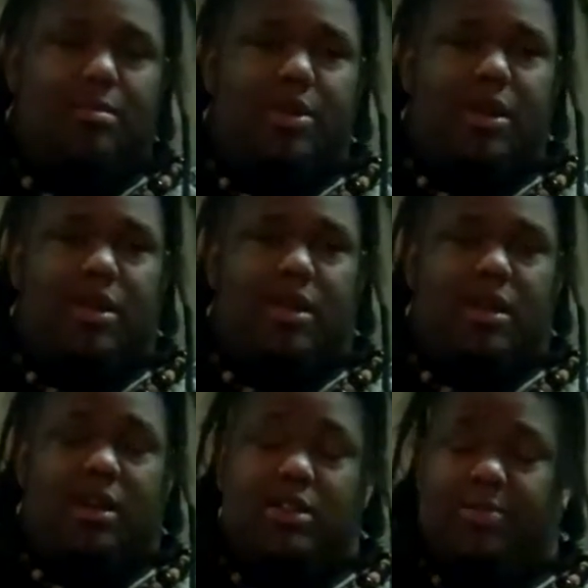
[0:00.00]
But
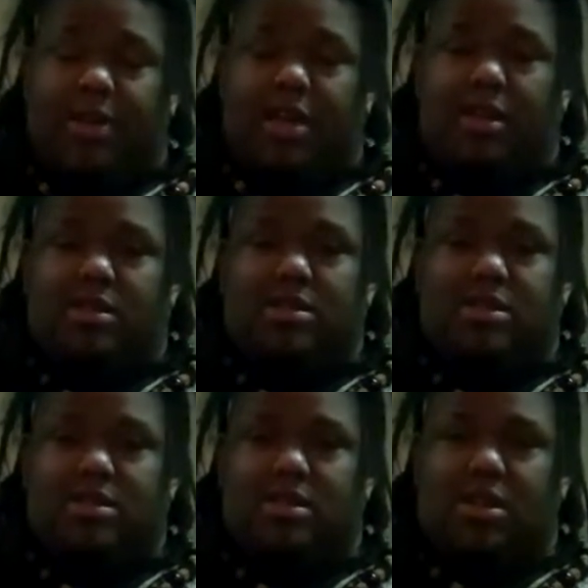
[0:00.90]
100
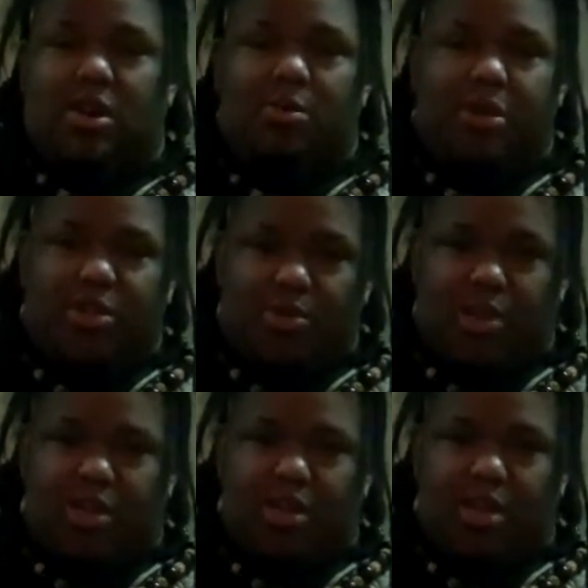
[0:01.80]
pounds, she used to call me
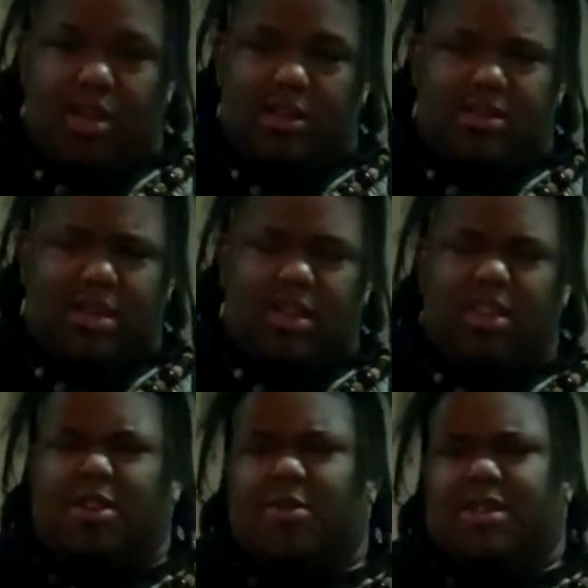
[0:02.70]
Nui, and I was like,
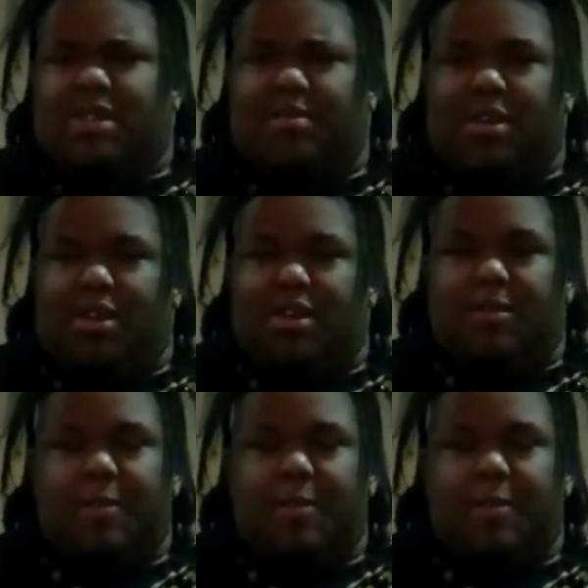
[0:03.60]
what does that mean?